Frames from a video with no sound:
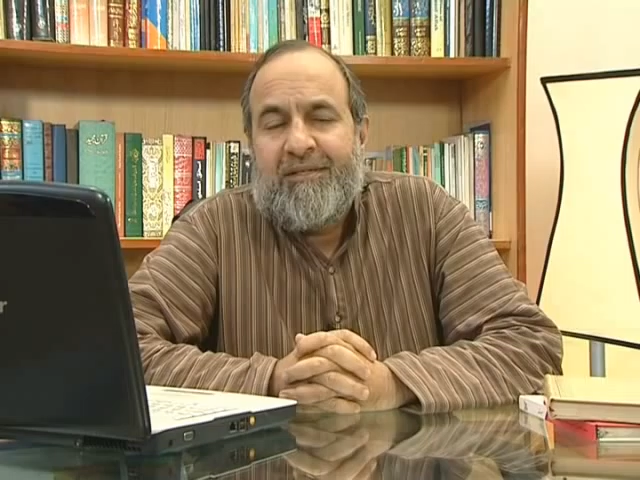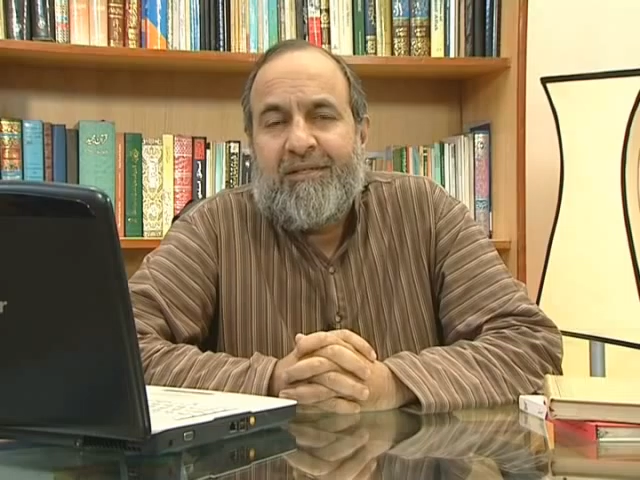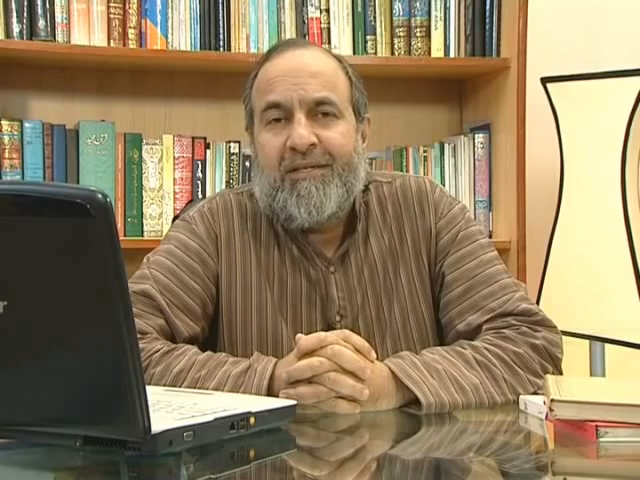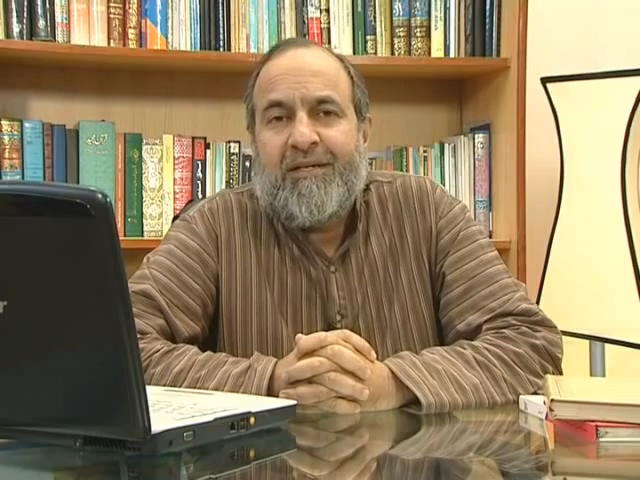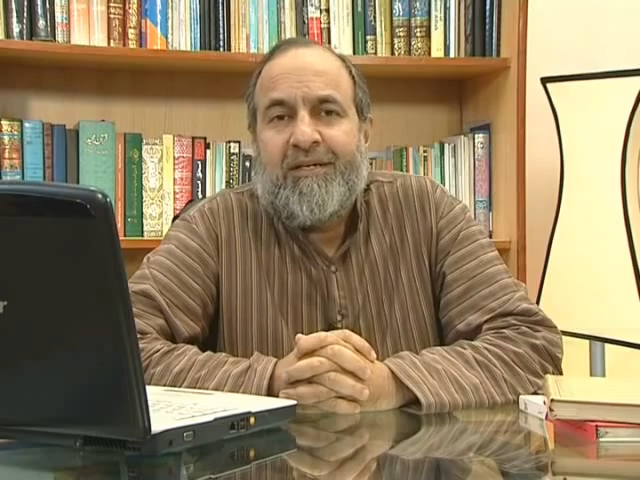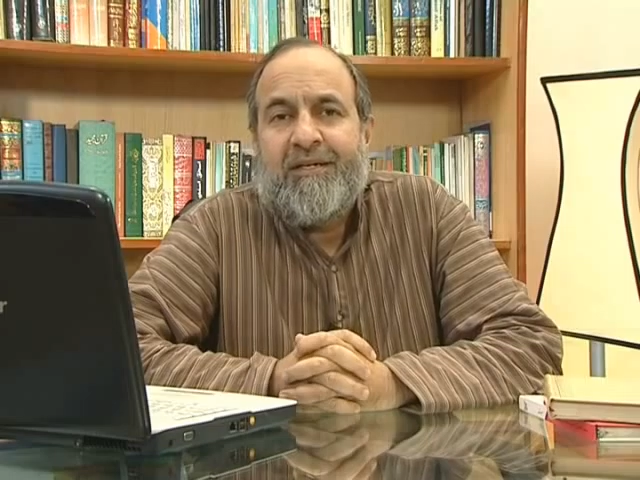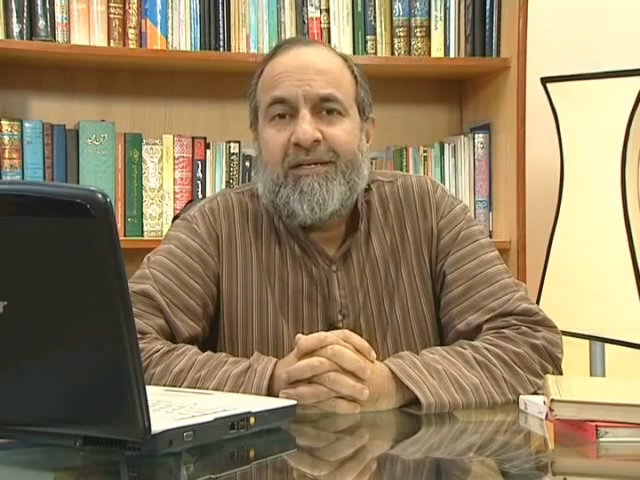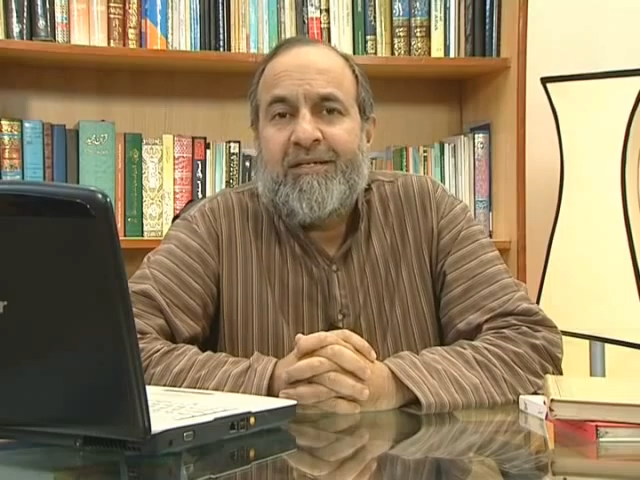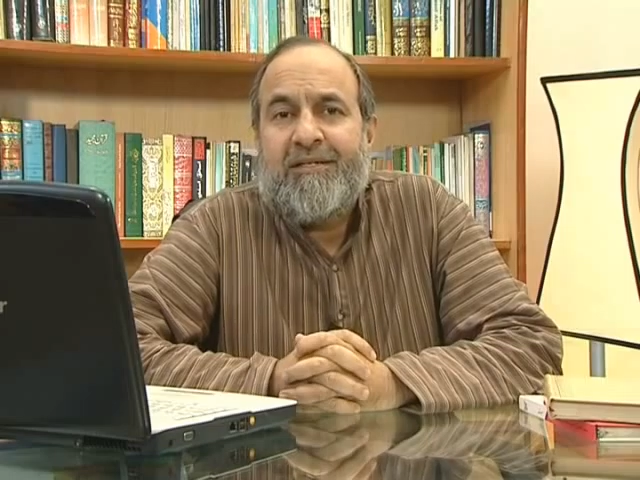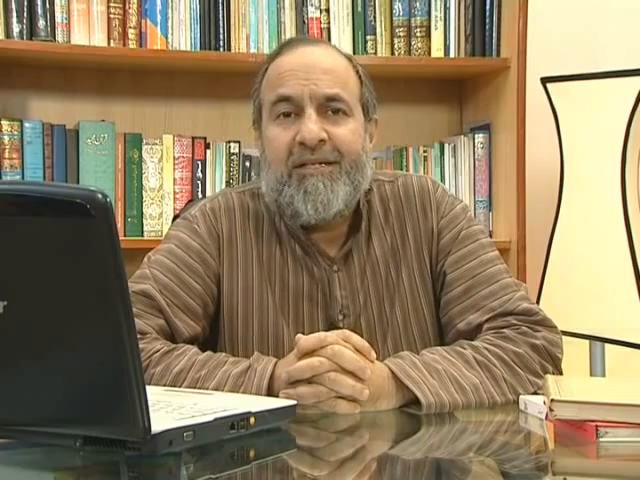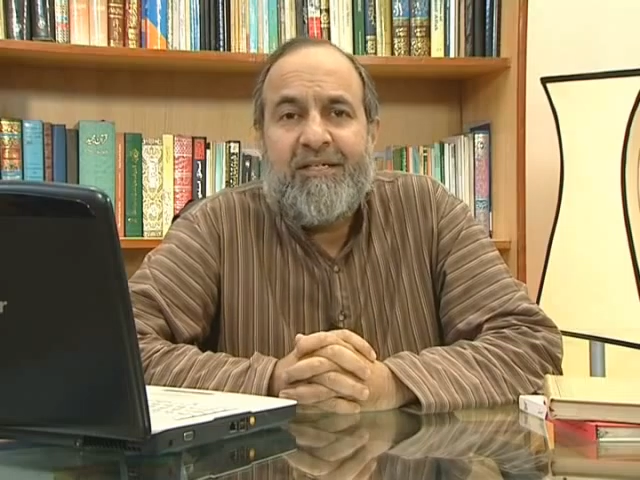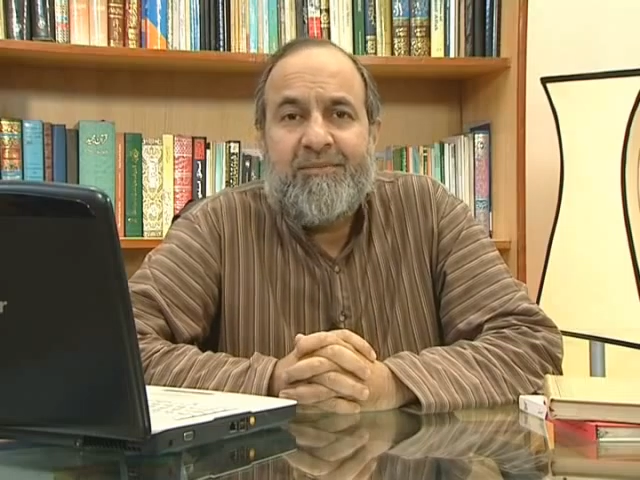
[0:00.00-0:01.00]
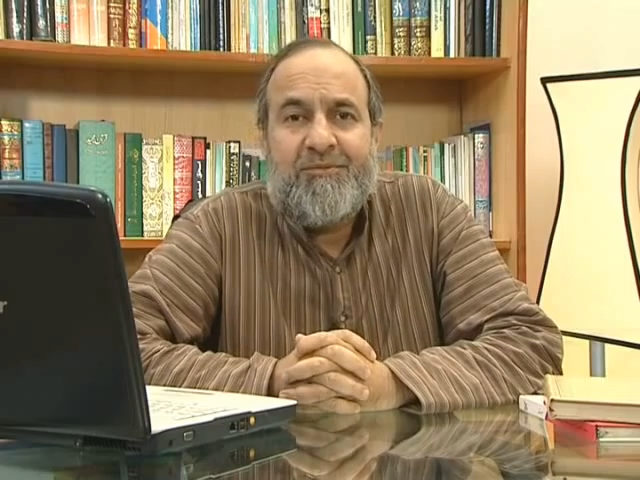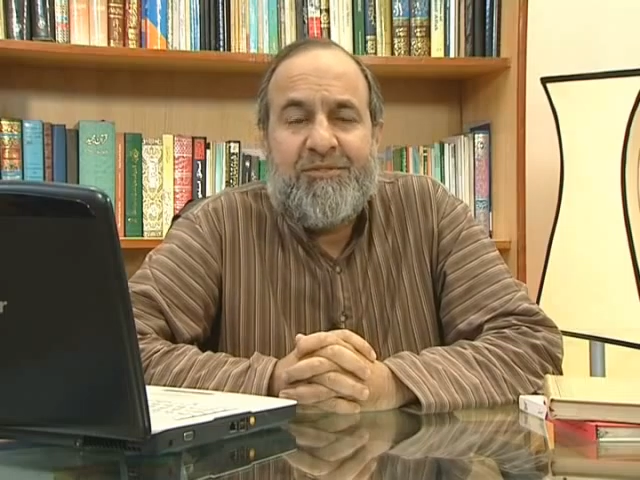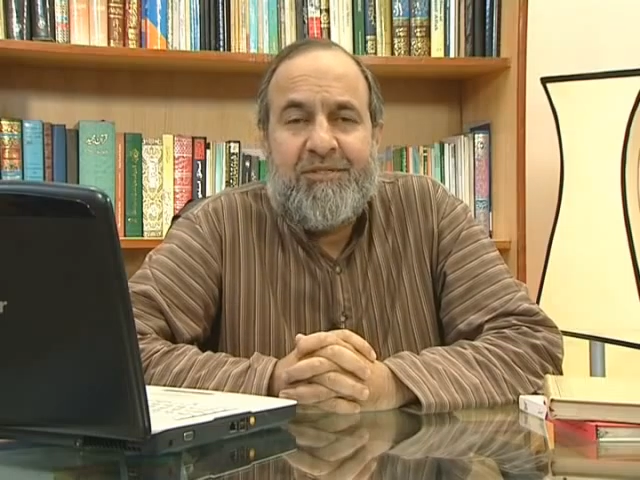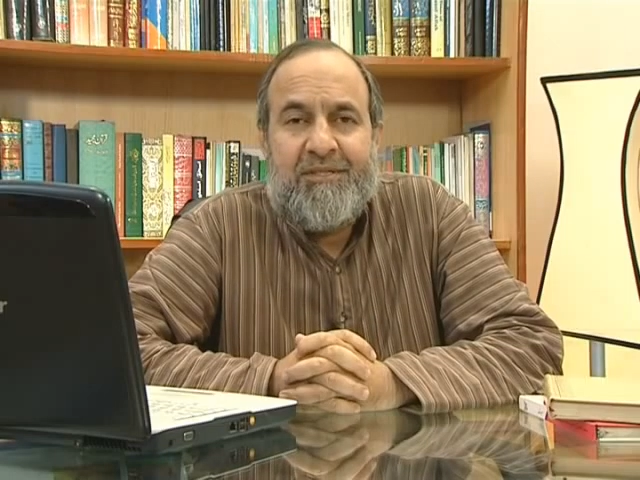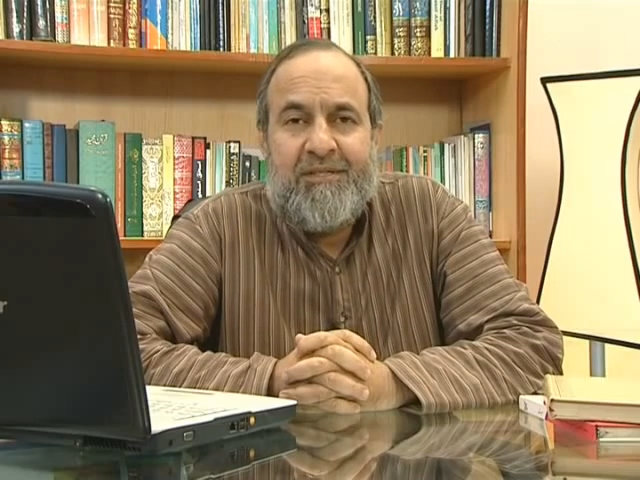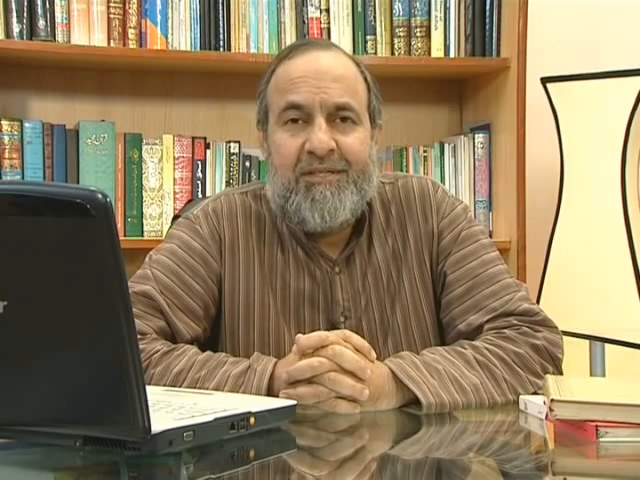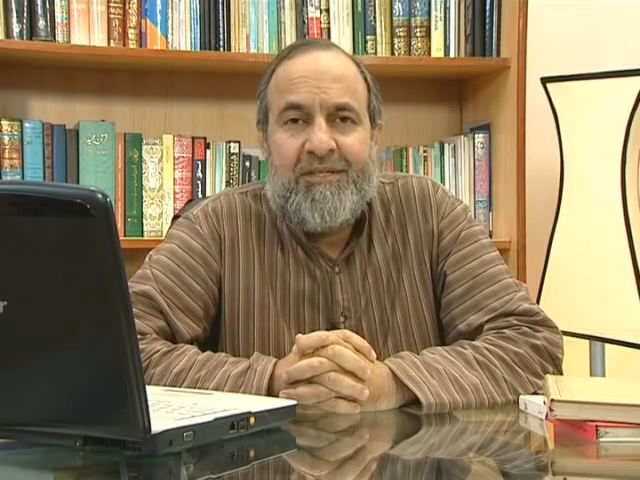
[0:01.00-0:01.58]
They can at times